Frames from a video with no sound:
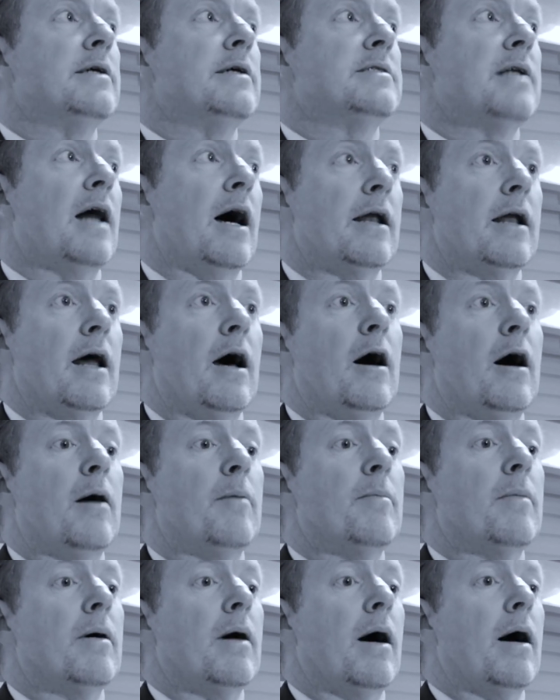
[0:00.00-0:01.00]
He's not.
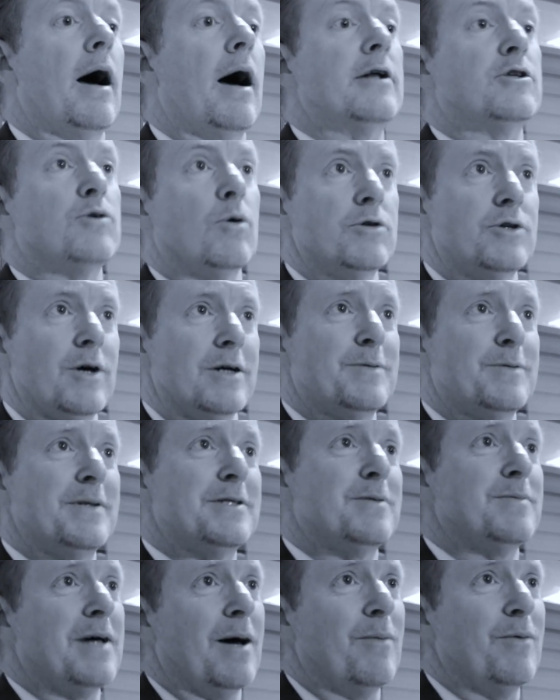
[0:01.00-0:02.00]
I told you I'd
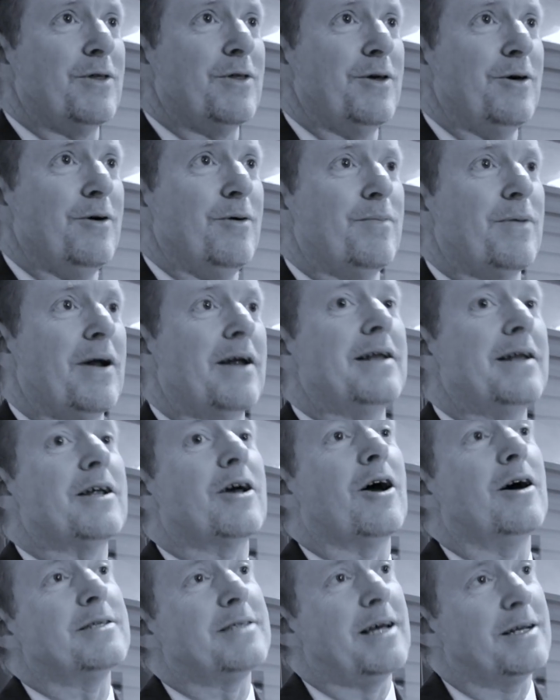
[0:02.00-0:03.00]
spend some time with you, but I
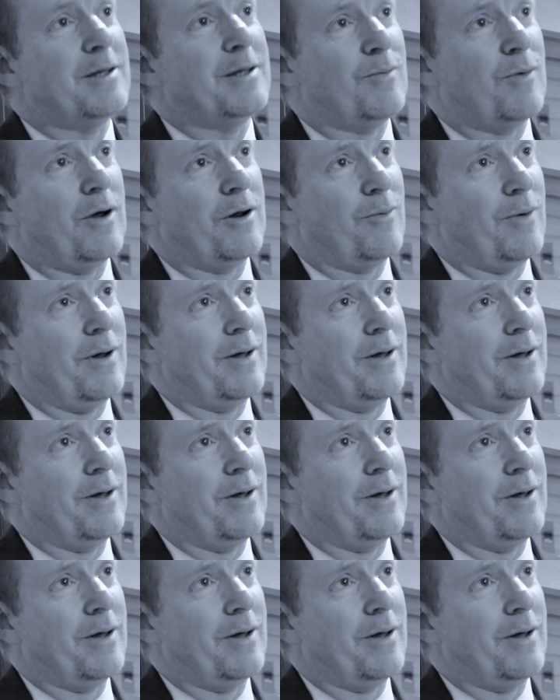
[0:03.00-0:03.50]
didn't contact him.